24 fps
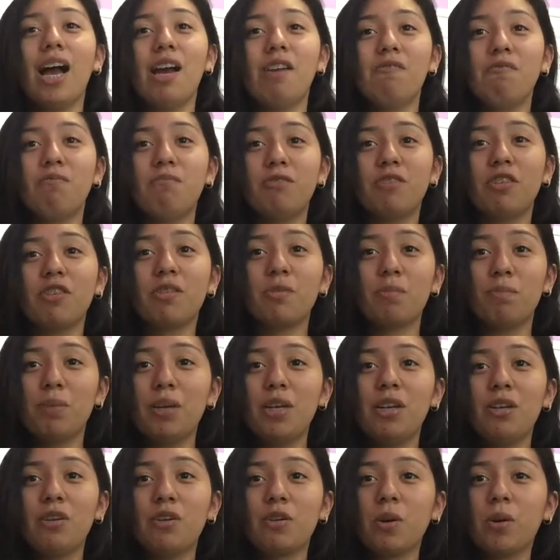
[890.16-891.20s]
I've just
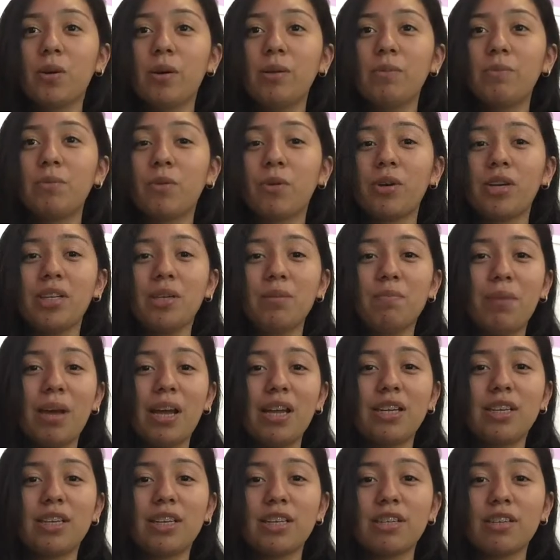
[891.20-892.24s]
been growing more
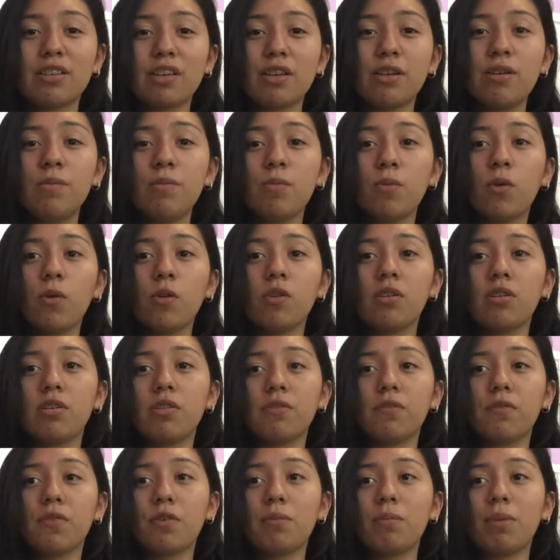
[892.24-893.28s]
independent and more
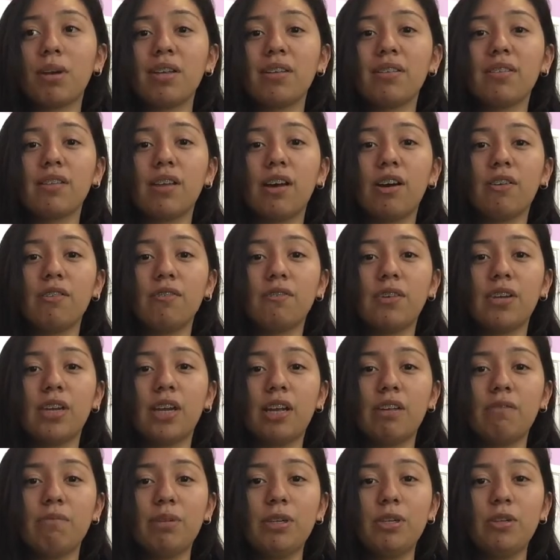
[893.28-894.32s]
for myself and
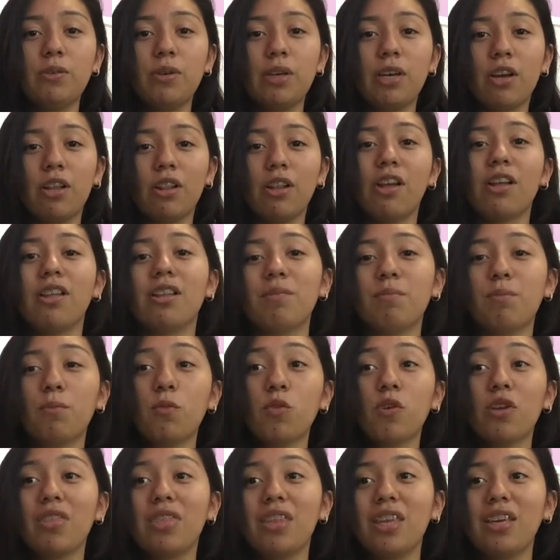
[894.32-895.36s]
I've been doing a lot
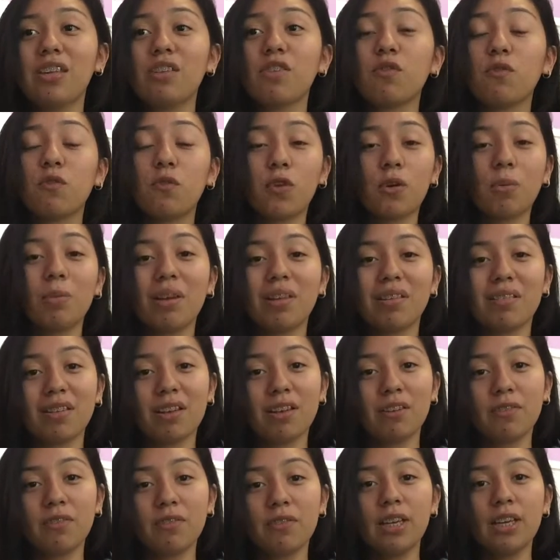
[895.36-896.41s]
more things for
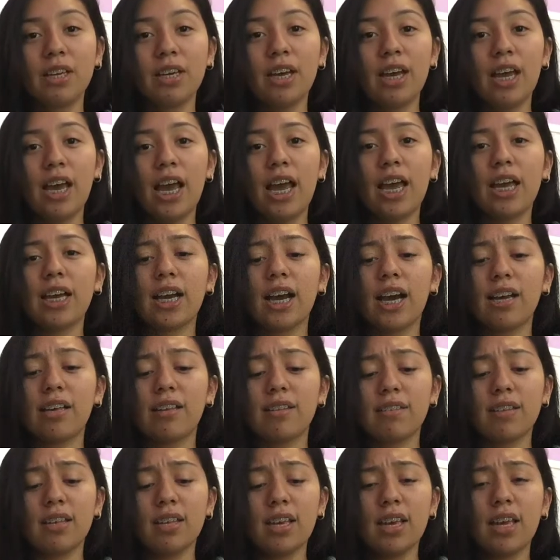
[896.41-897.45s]
myself. And
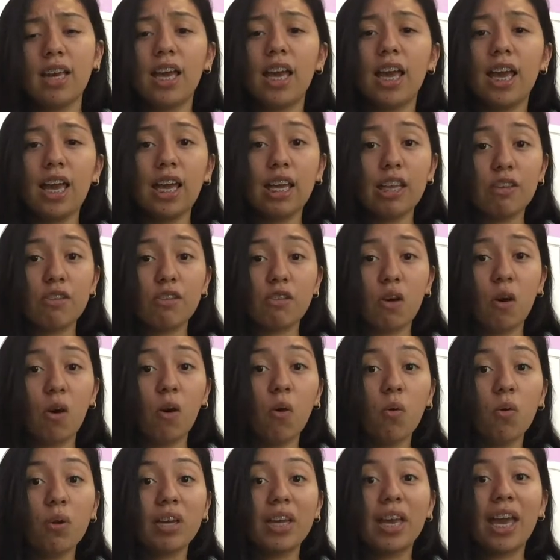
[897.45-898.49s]
guys, it's
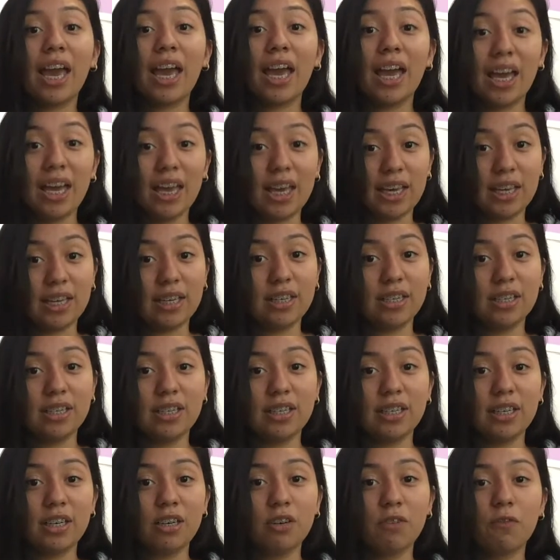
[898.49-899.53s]
okay
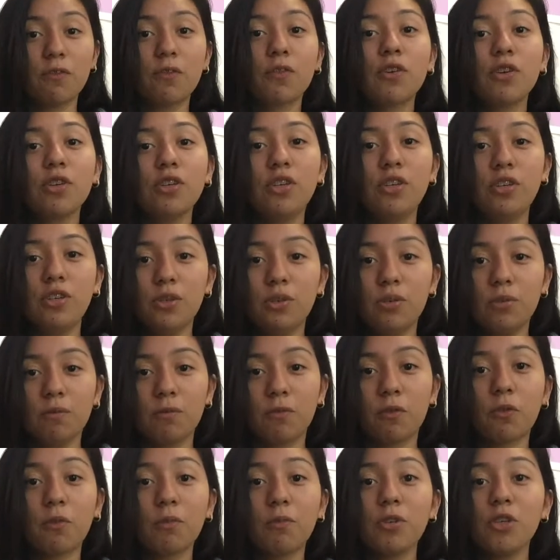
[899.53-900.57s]
for you
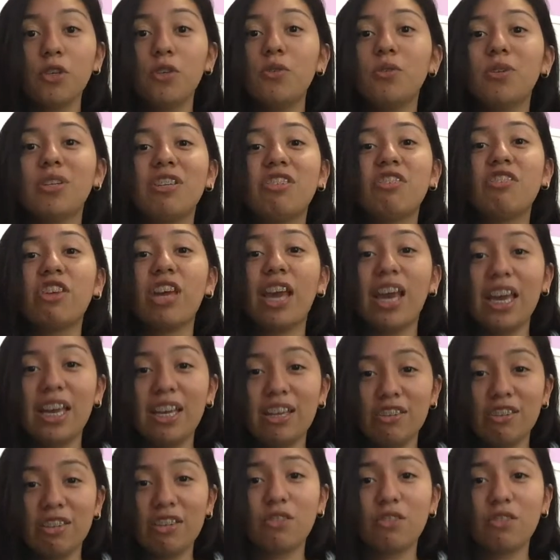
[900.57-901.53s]
for you to change.